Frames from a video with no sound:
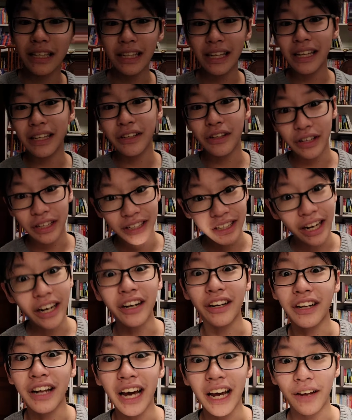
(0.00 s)
in your
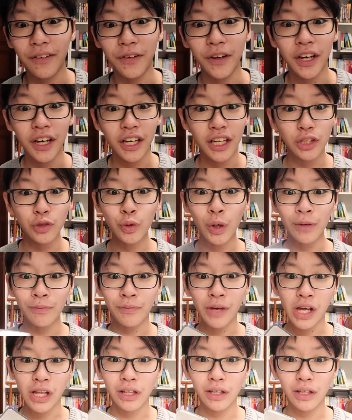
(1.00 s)
entire life. Is what